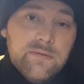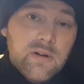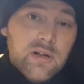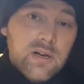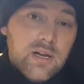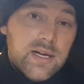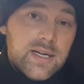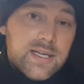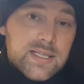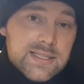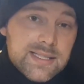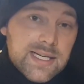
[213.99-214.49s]

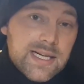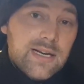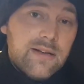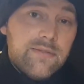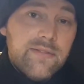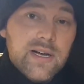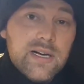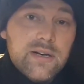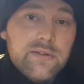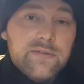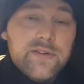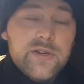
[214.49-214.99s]
Like I said, I've
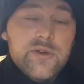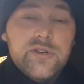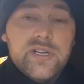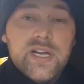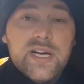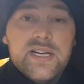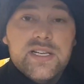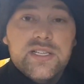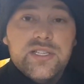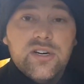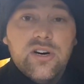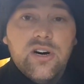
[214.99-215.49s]
had a few
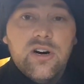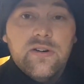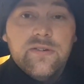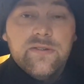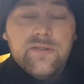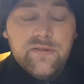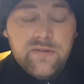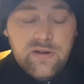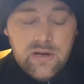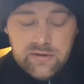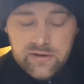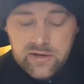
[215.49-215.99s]
days
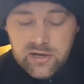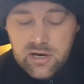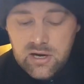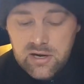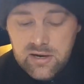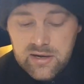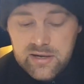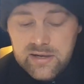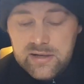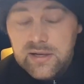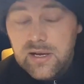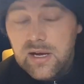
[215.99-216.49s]
off. I've got
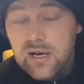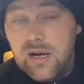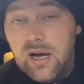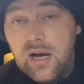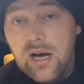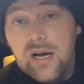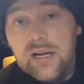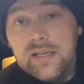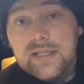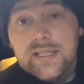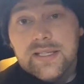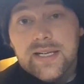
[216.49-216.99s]

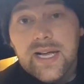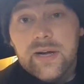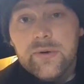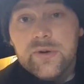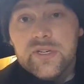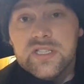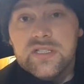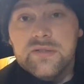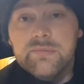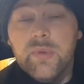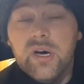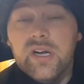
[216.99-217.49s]
today,
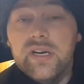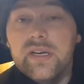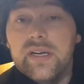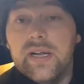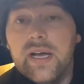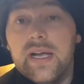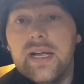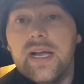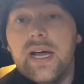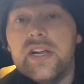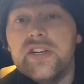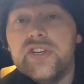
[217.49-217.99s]
which is
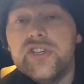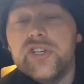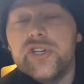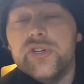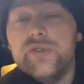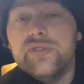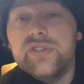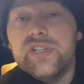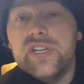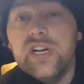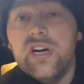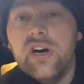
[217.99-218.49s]
Monday, and
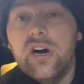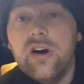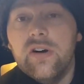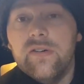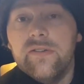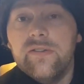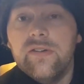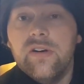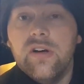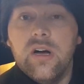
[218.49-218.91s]
Tuesday off.